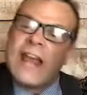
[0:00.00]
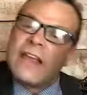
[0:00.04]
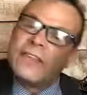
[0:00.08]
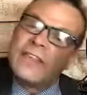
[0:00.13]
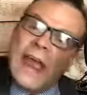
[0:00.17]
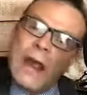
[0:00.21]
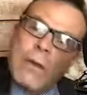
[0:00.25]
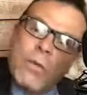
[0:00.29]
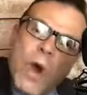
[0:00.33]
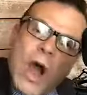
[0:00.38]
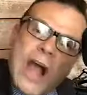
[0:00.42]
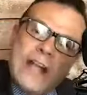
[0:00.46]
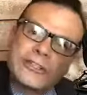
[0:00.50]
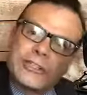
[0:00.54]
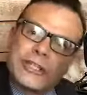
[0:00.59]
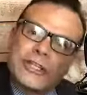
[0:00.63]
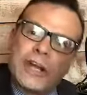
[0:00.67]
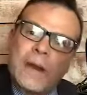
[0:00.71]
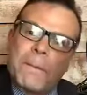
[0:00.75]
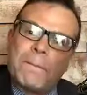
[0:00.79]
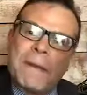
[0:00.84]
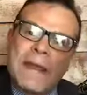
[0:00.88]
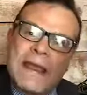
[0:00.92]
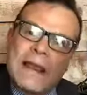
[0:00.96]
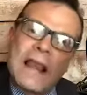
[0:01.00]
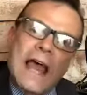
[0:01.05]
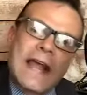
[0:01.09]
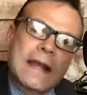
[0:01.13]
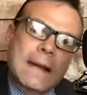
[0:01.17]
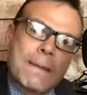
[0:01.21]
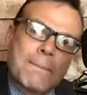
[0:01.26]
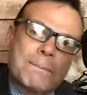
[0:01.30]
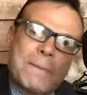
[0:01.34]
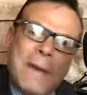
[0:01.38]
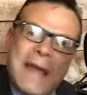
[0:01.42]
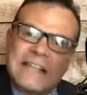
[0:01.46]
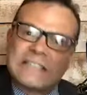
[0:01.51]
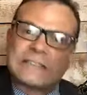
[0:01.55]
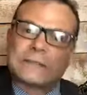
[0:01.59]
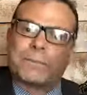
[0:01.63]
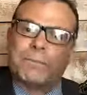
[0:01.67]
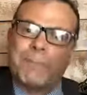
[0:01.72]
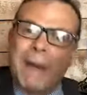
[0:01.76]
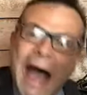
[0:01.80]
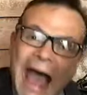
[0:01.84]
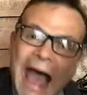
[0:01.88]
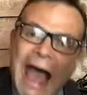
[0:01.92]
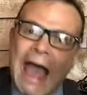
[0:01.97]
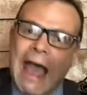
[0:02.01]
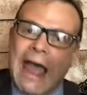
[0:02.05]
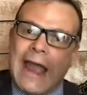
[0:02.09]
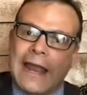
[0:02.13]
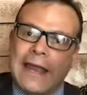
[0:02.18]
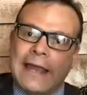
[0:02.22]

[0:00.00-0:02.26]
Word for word: They want you to be like a Best Buy.